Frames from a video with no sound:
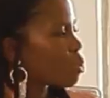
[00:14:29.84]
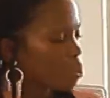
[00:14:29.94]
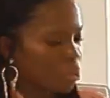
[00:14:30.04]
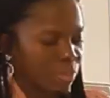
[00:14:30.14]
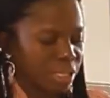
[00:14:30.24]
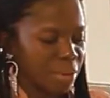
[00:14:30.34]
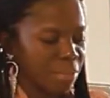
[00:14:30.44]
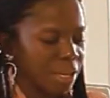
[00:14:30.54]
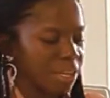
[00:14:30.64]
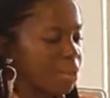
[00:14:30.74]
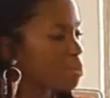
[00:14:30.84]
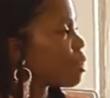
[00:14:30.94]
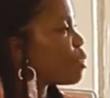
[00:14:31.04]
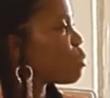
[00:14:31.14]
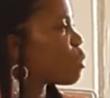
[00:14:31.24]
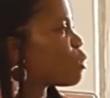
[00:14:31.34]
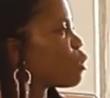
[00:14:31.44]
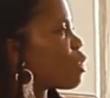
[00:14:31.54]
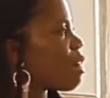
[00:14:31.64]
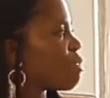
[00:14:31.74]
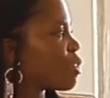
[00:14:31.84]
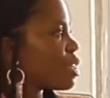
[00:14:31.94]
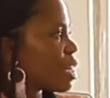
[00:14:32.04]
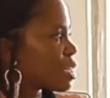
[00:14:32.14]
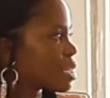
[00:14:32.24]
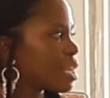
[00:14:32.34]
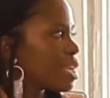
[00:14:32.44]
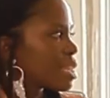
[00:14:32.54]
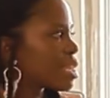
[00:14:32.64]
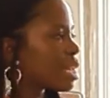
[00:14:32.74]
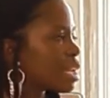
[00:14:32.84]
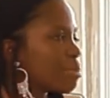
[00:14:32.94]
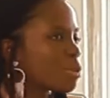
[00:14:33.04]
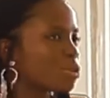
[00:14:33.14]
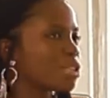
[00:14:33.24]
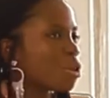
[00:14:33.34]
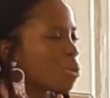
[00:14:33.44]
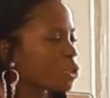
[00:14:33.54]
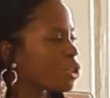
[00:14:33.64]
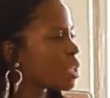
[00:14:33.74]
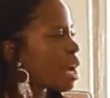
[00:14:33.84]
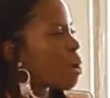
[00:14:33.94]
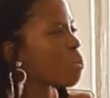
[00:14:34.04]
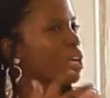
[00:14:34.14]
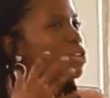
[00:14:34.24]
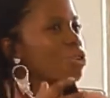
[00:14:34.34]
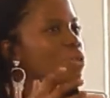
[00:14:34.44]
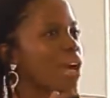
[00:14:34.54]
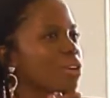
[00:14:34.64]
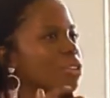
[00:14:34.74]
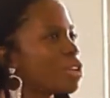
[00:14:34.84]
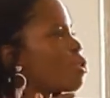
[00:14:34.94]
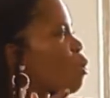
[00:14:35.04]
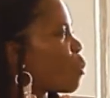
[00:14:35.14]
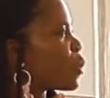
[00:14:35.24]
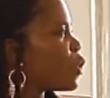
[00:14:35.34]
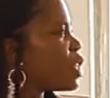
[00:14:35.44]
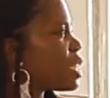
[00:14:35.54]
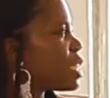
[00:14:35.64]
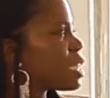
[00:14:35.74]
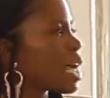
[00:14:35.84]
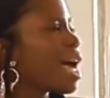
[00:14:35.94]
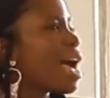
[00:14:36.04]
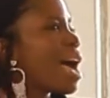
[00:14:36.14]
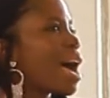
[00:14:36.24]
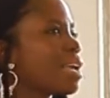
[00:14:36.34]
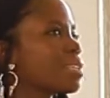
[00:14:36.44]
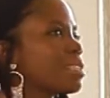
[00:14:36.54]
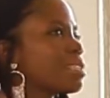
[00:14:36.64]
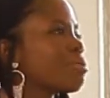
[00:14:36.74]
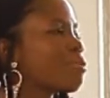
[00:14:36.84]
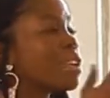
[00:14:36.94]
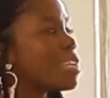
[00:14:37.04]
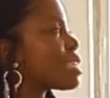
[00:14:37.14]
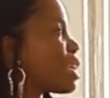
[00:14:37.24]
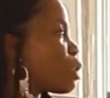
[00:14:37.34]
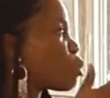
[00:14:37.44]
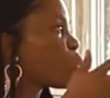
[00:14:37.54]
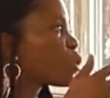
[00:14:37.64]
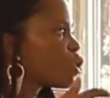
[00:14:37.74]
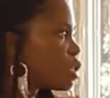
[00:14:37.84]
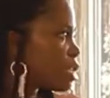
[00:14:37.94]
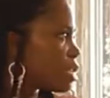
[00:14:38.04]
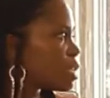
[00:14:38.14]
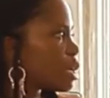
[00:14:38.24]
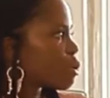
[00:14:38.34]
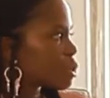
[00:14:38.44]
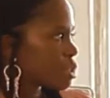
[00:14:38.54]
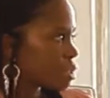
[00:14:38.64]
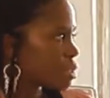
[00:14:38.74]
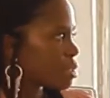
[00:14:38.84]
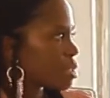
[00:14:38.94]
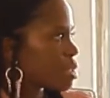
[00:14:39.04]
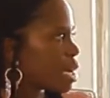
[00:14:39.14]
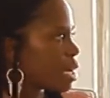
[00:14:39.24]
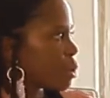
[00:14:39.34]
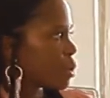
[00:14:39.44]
So, Mr. Malik, what do you have on that? The link between the opportunity. When do we actually call opportunities as failures as opportunities and not the other